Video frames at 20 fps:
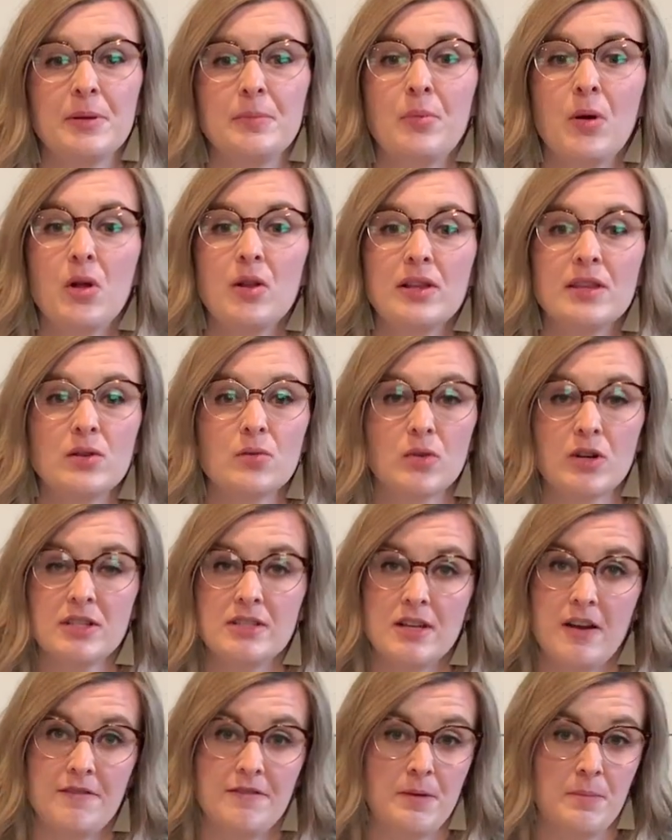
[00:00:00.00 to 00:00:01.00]
pulling the words
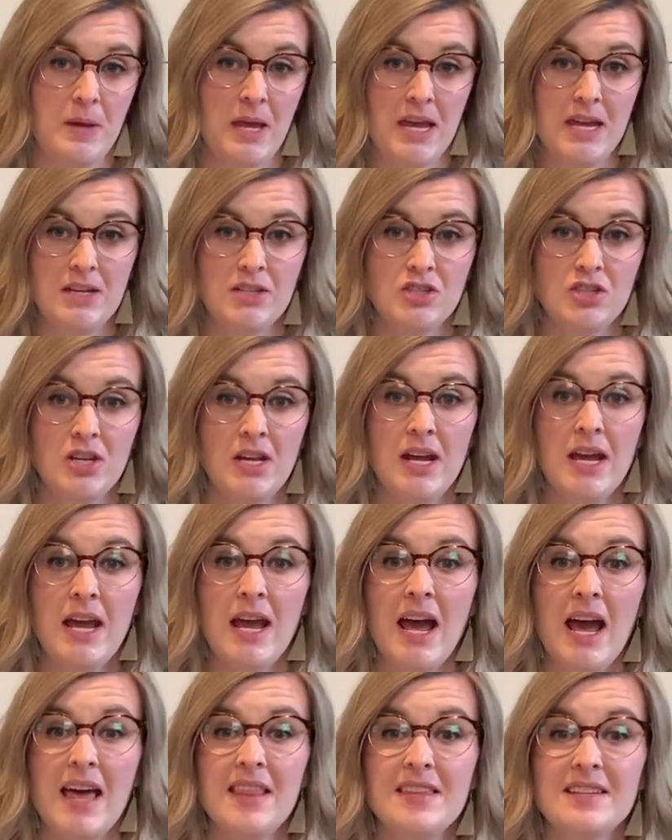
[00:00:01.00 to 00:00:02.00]
off the page,
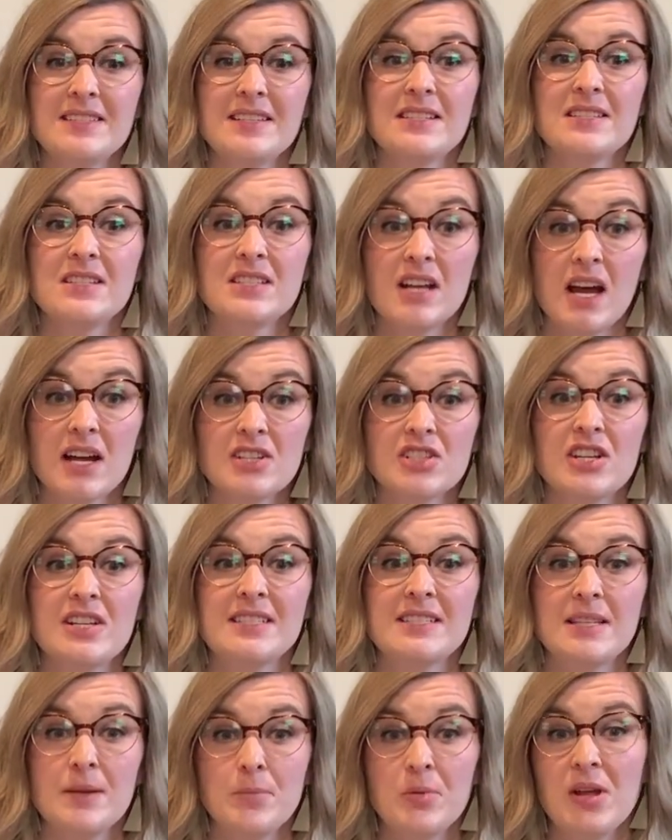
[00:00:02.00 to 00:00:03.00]
and this is such a
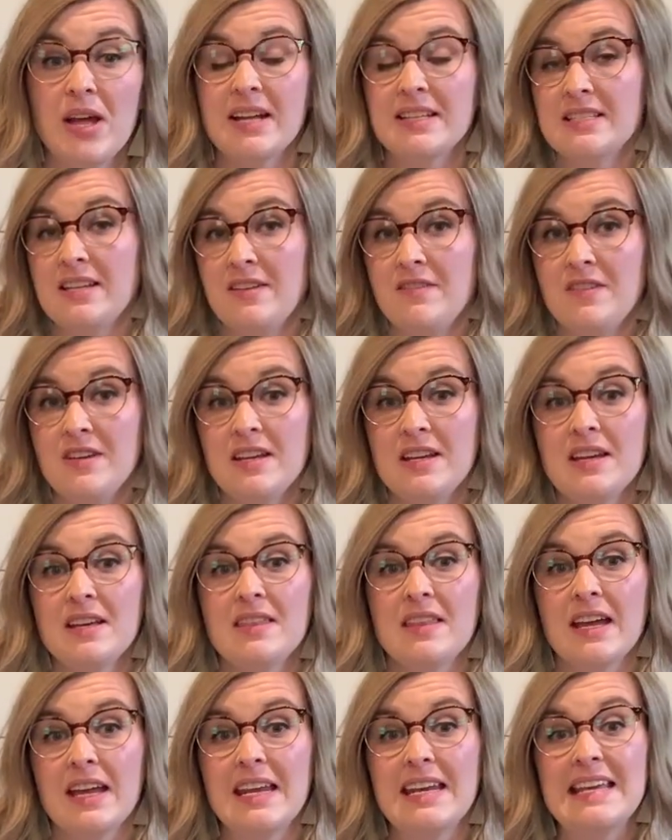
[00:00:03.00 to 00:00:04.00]
simple activity
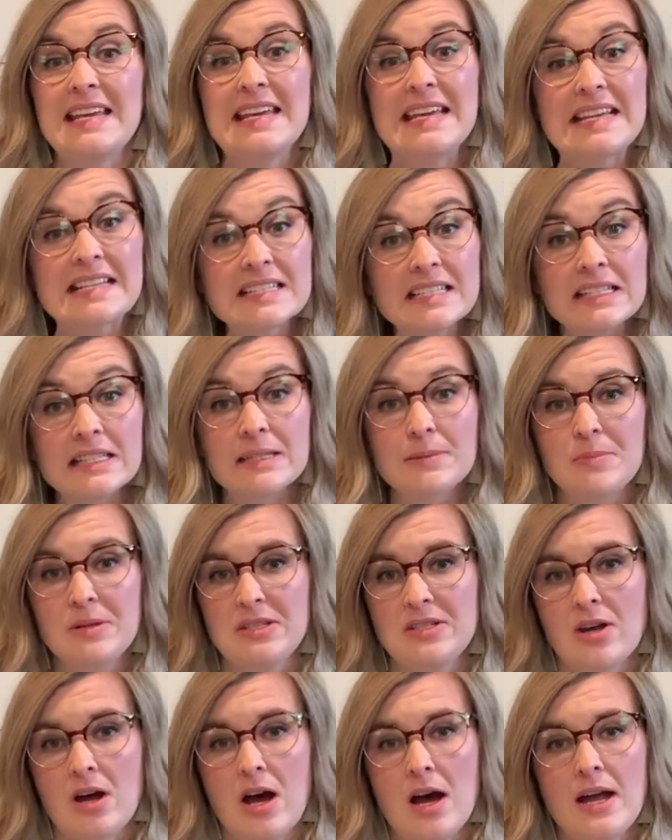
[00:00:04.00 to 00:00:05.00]
that can easily be
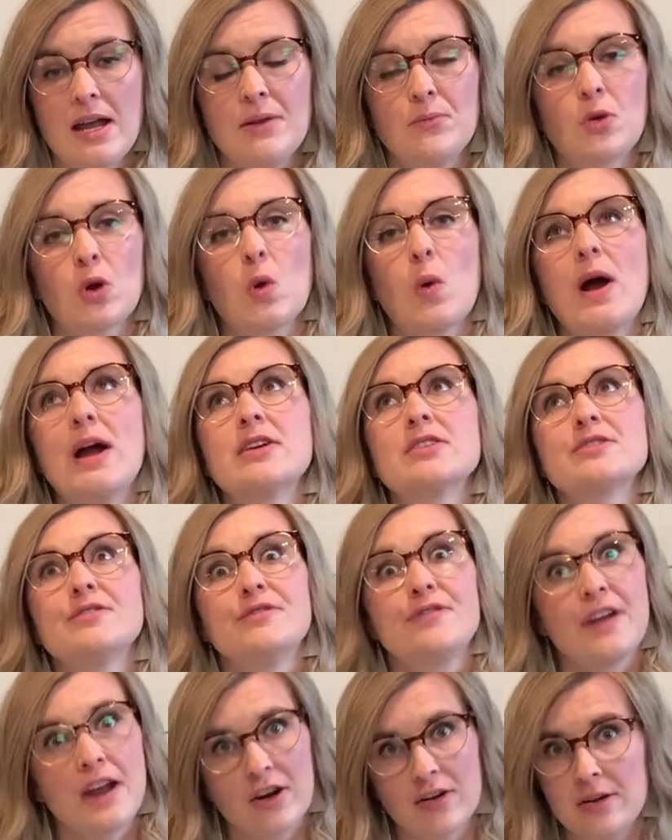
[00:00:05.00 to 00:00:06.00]
taught and requires
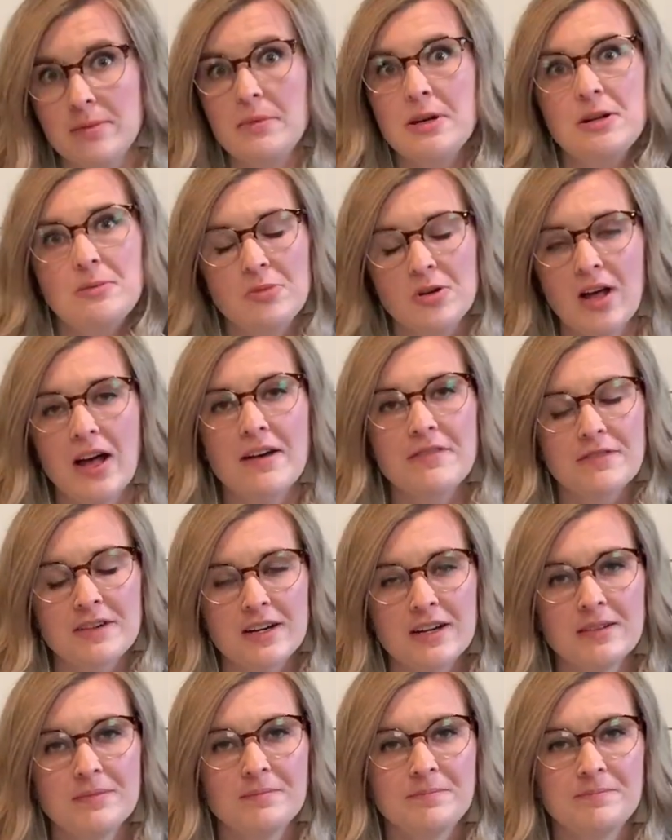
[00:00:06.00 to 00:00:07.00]
very minimal effort.